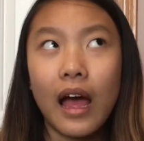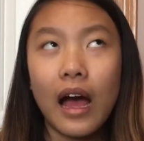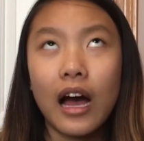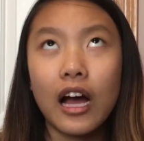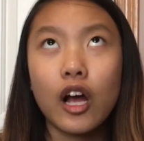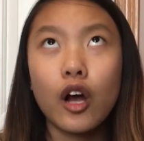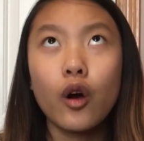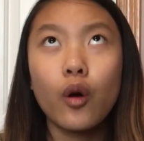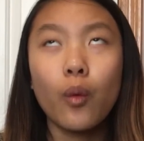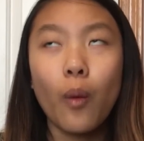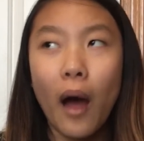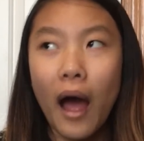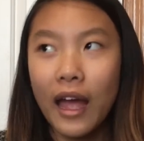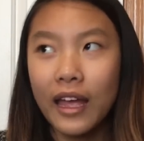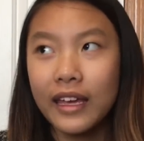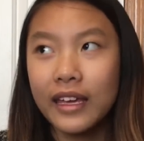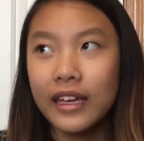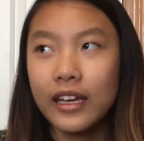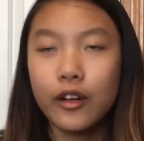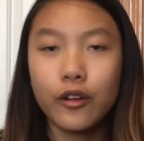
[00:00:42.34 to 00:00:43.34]
a
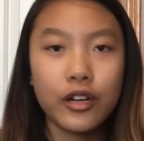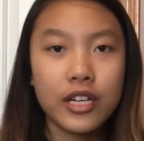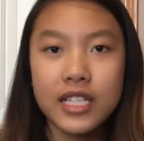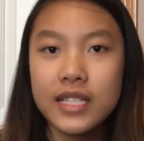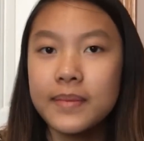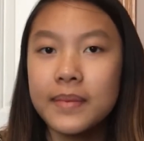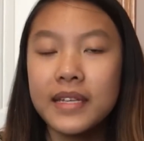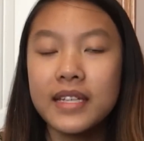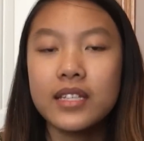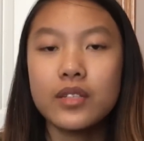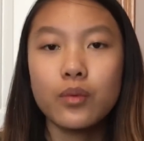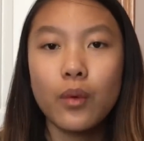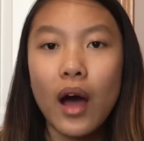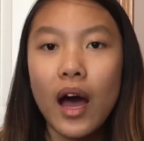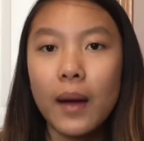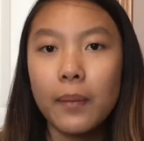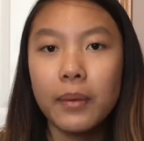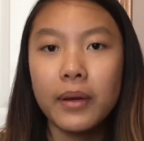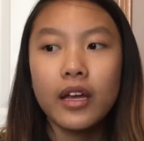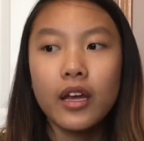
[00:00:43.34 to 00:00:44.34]
kawaii Christmas
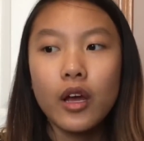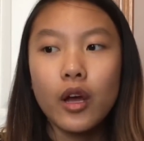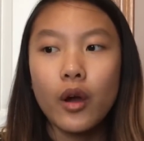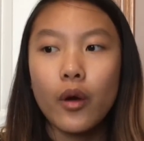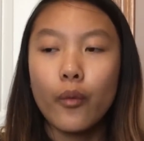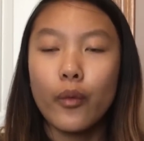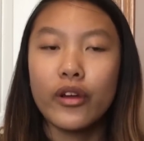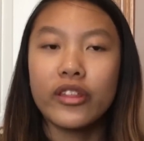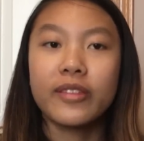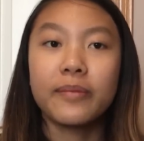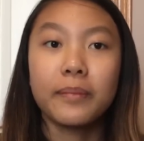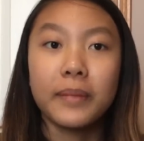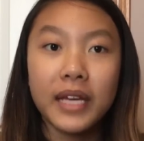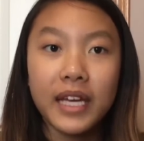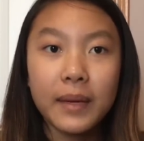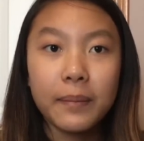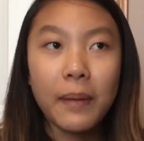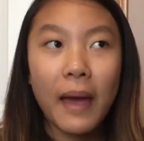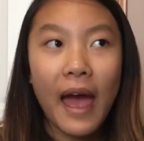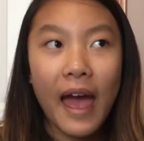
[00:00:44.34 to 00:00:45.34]
swap with
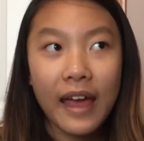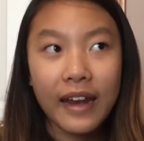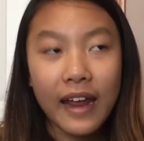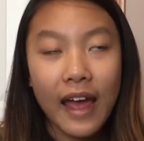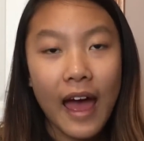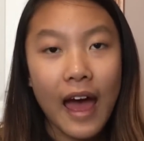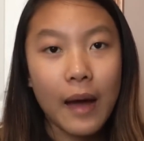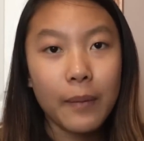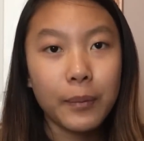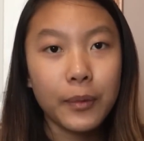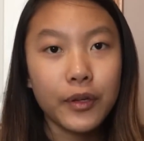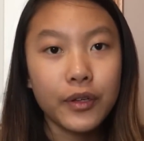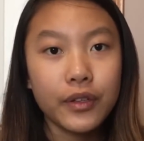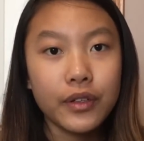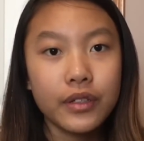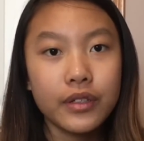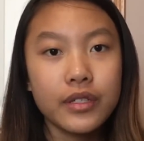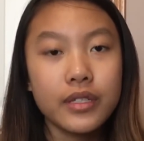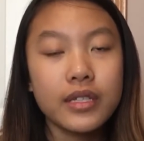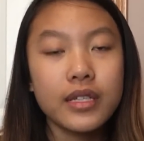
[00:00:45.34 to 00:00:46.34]
me, Panda
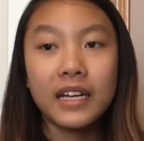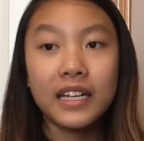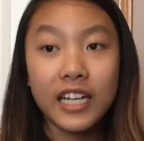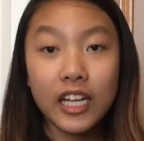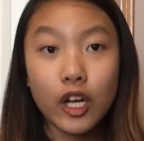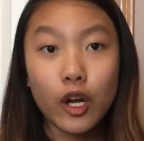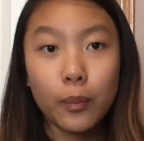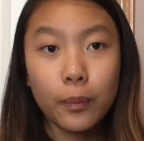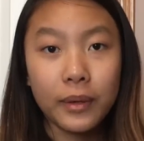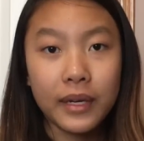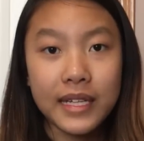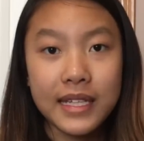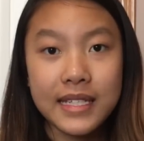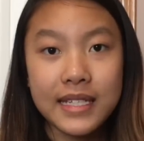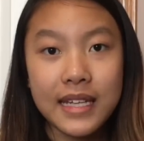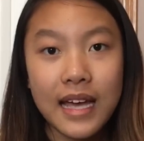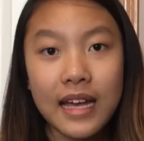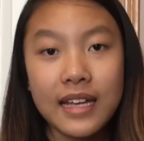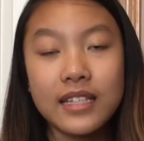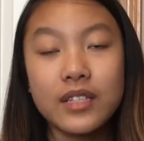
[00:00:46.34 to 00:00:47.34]
Apples, Nico
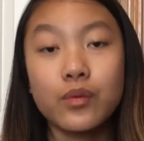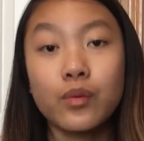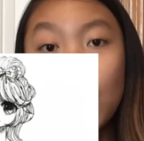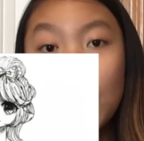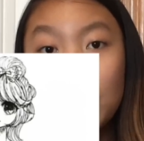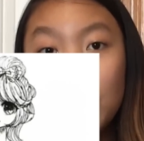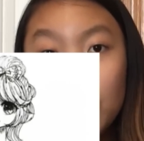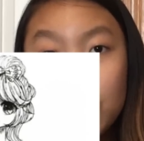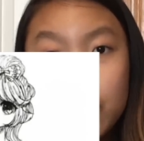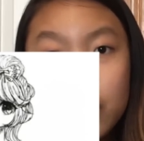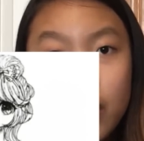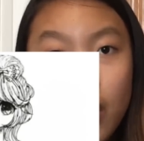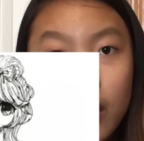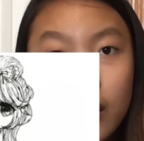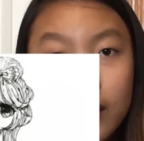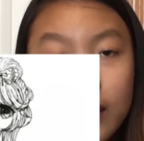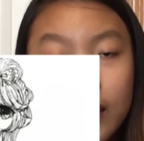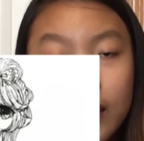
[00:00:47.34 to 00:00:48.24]
Princess, Rainbow Star